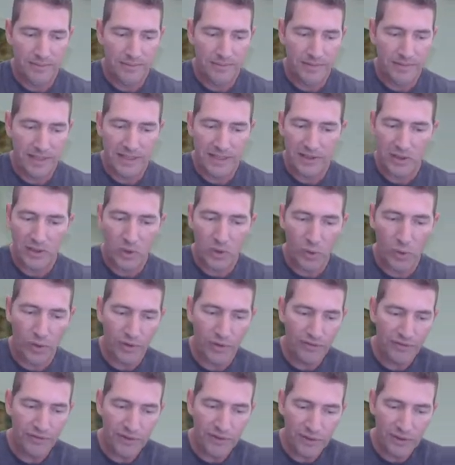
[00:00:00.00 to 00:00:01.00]
He's a corner
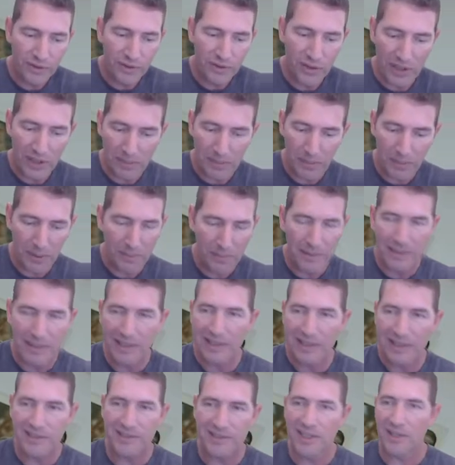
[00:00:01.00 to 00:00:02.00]
fielder, though. They put him in the
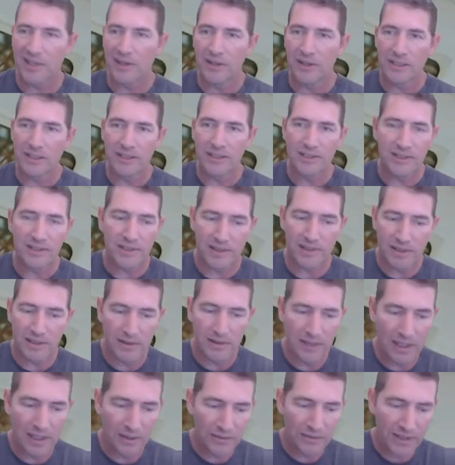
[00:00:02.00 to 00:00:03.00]
center, and it just
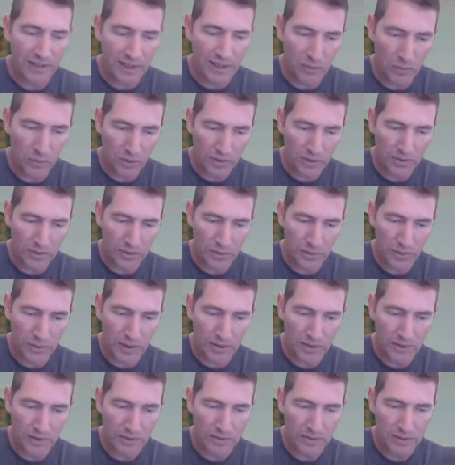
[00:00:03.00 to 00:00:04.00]
didn't. I don't think it worked too
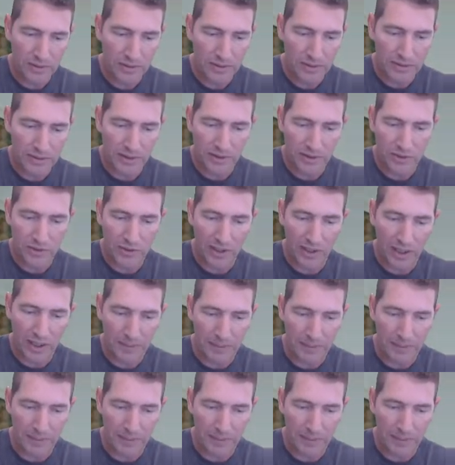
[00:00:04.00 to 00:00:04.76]
well. They tried him